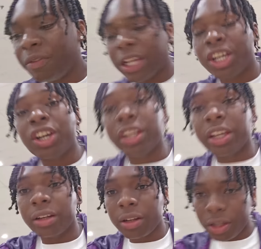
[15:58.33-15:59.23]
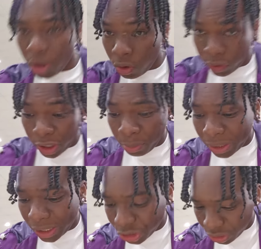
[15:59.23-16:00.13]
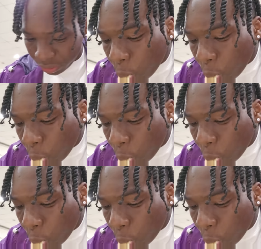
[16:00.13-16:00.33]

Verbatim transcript: if they're cooking over here in Malaysia.